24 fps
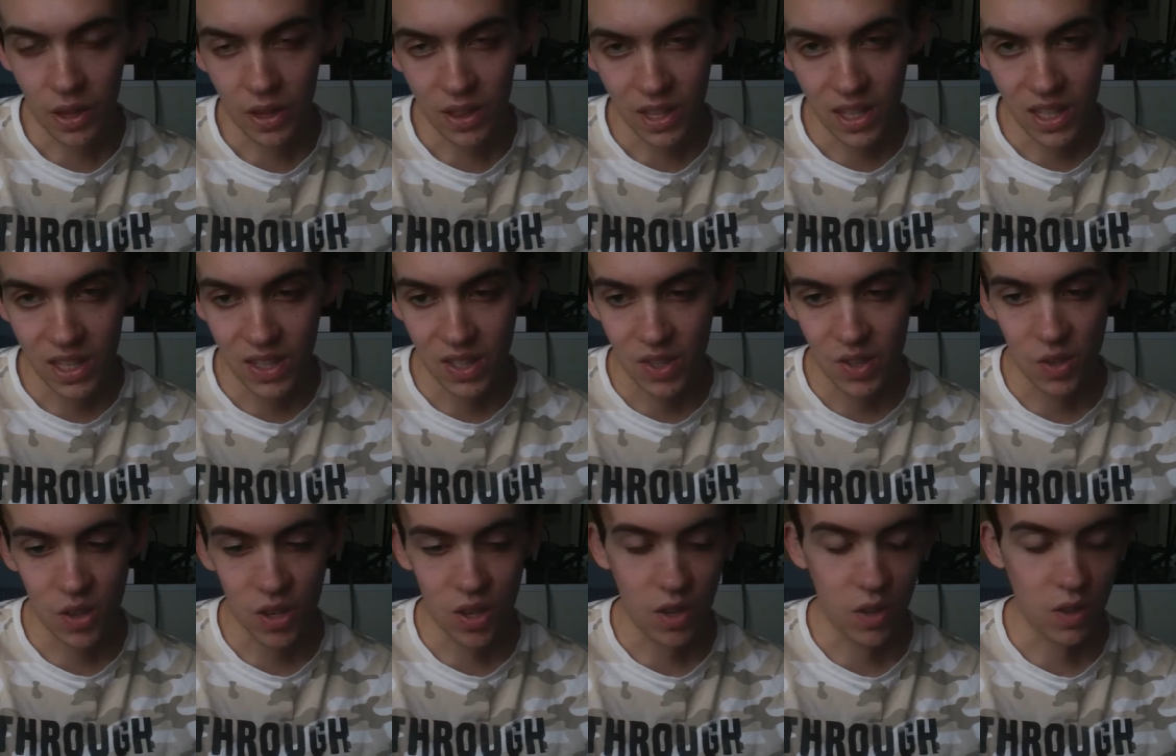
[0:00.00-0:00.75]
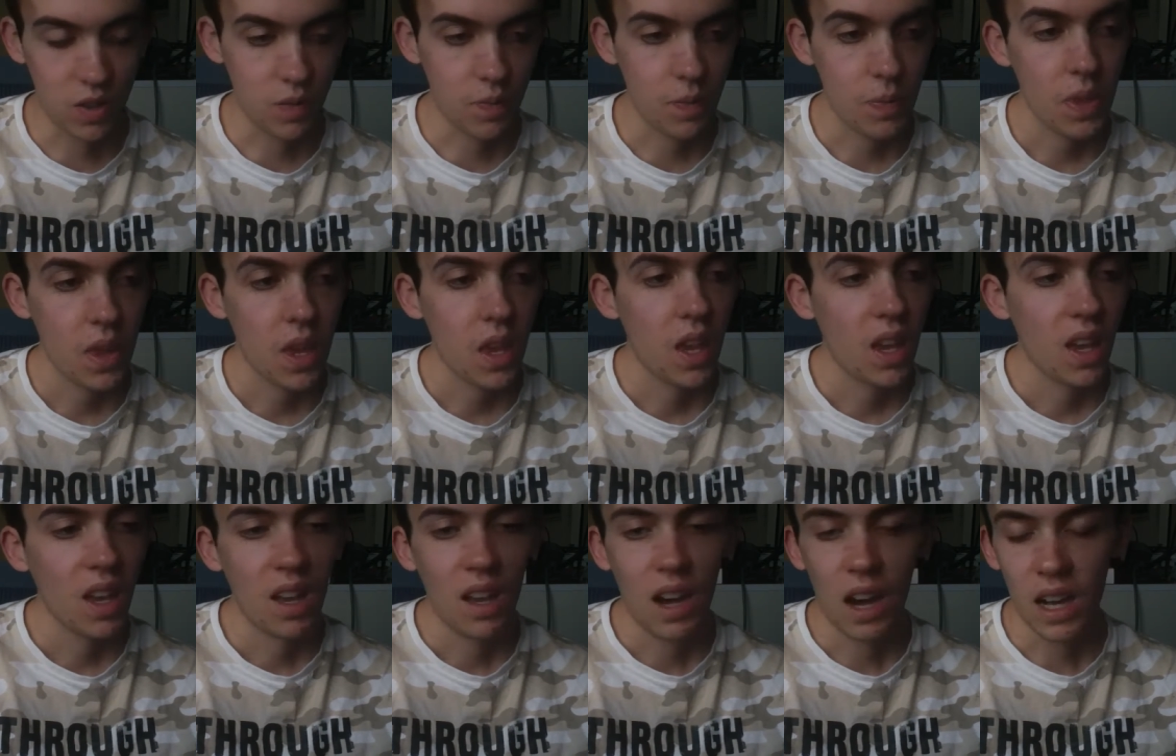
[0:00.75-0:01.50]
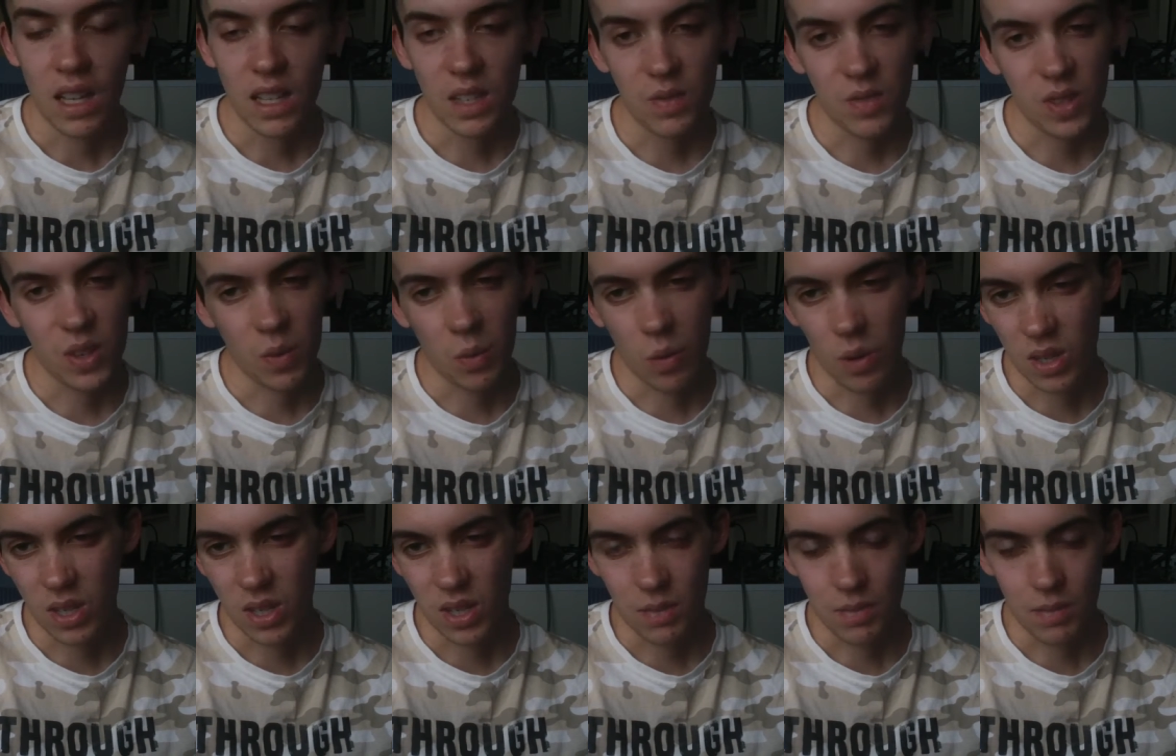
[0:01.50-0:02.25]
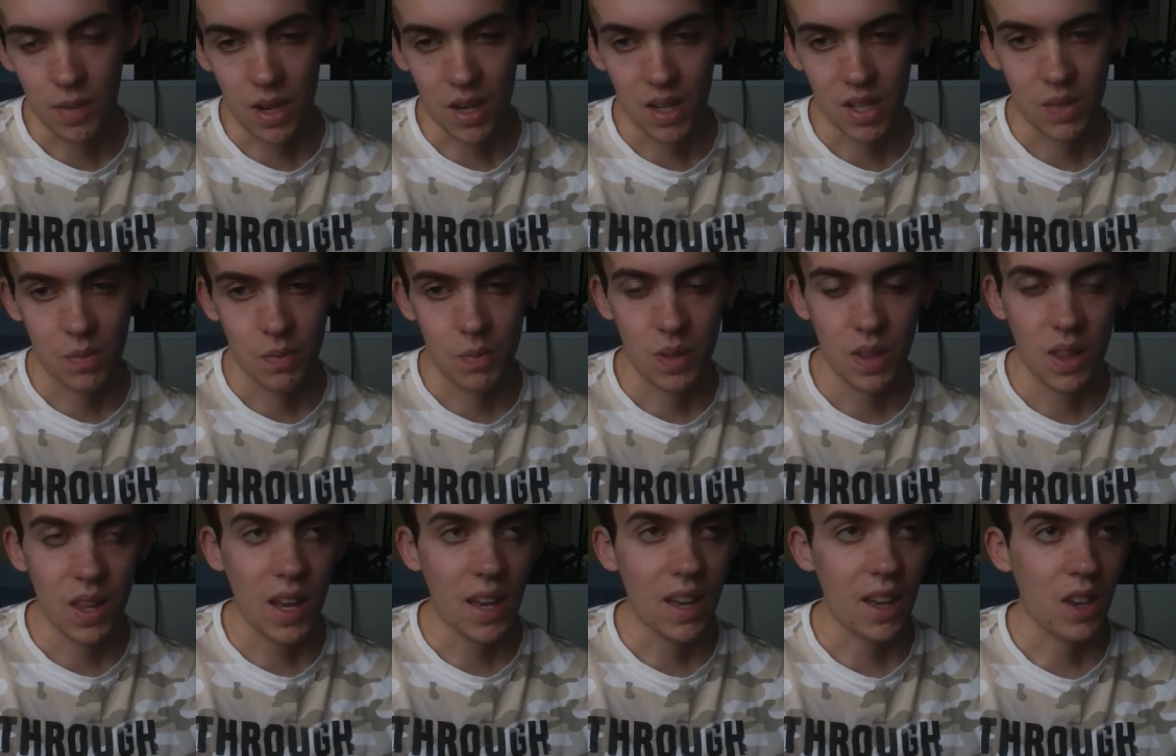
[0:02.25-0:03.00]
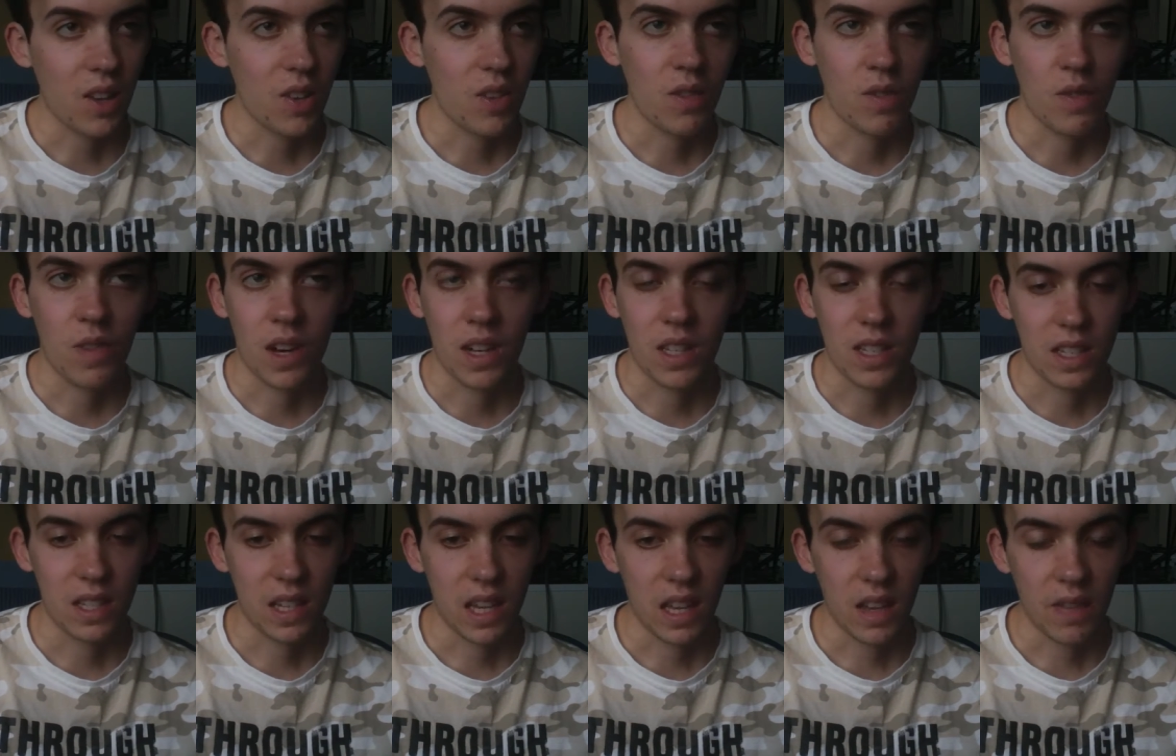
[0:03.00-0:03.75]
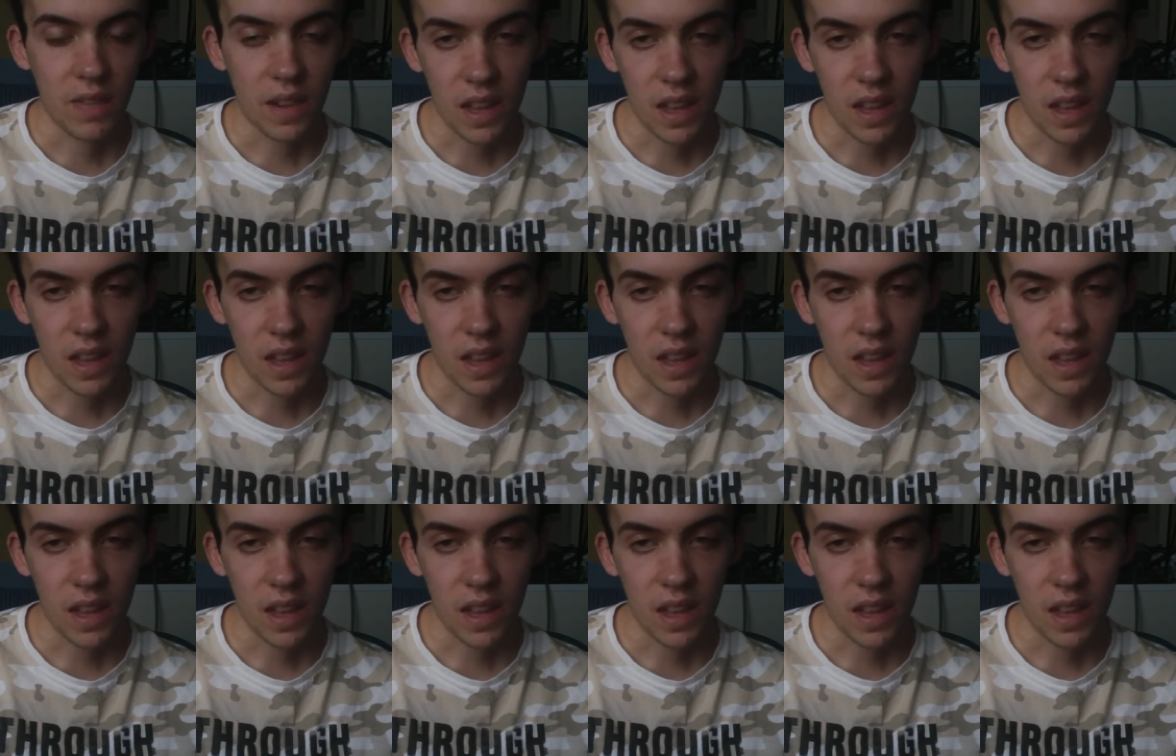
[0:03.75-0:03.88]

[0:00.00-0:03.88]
Now, these two girls, I didn't really watch them much, but like, I couldn't find Sam.